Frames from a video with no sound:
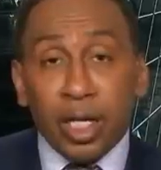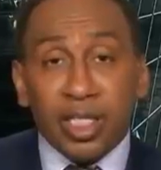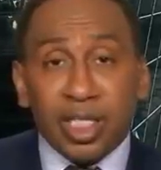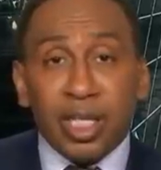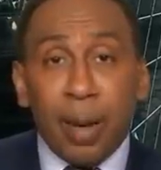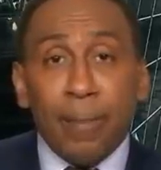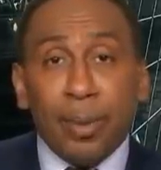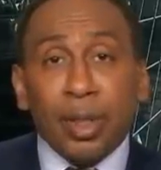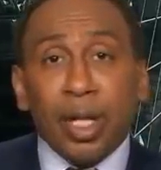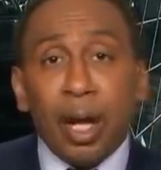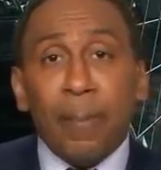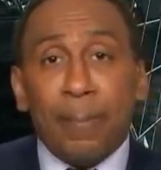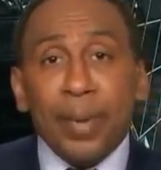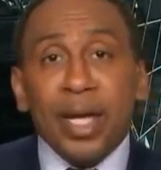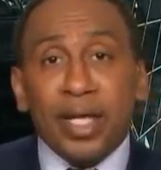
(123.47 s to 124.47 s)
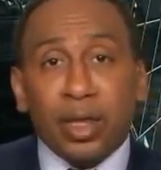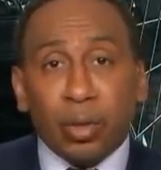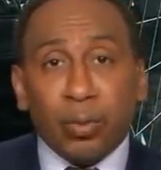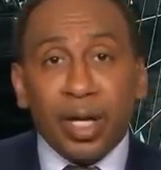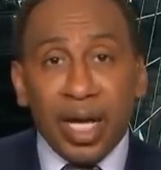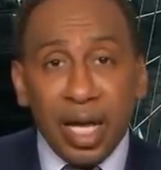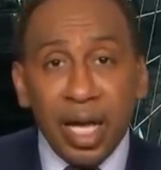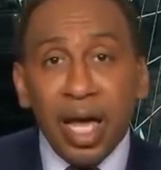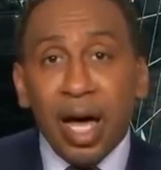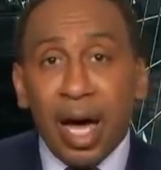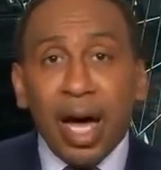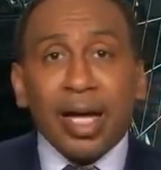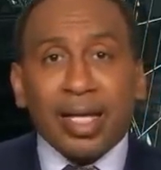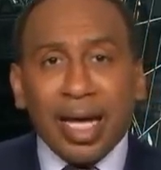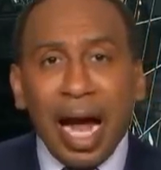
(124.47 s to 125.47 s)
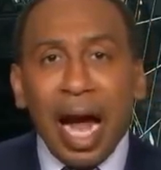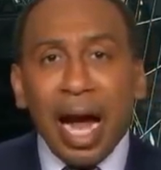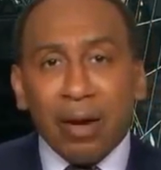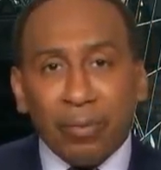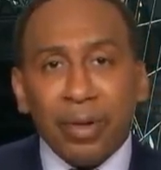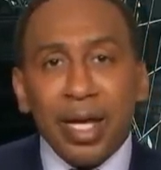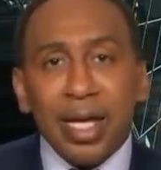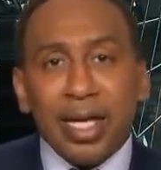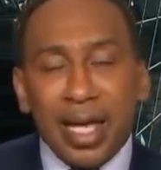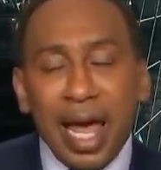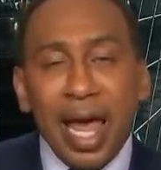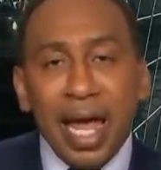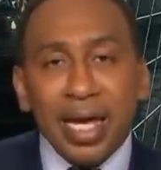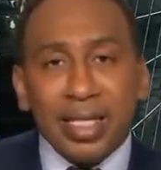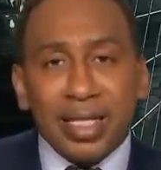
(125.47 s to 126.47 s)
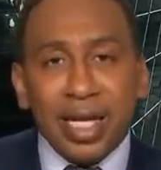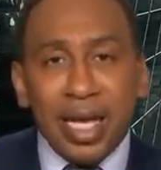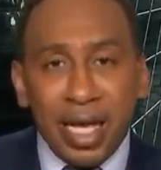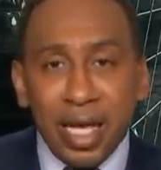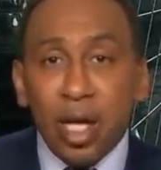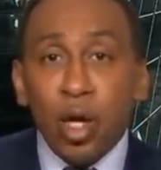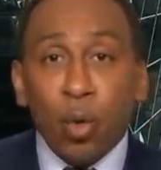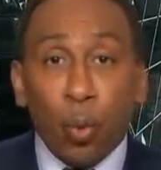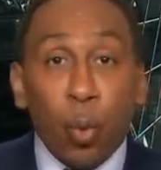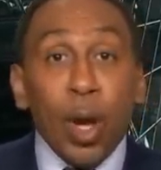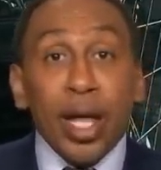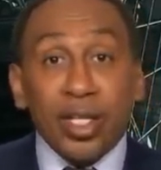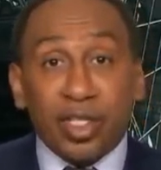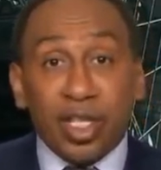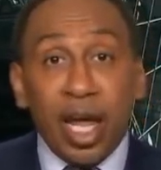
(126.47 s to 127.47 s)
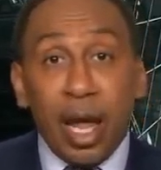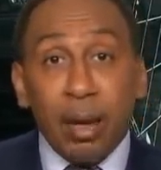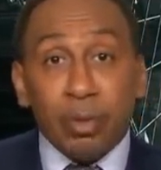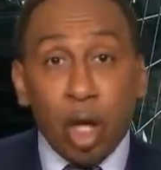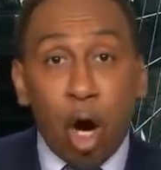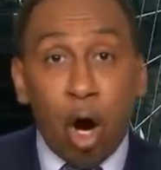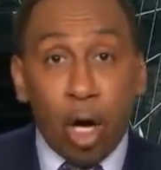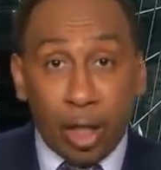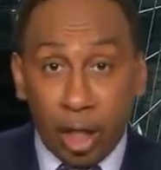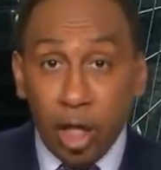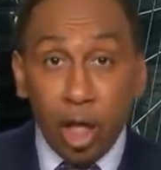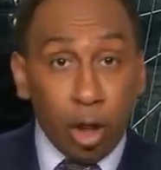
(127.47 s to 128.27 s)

assemble a big three, a Kyrie, KD with James Harden,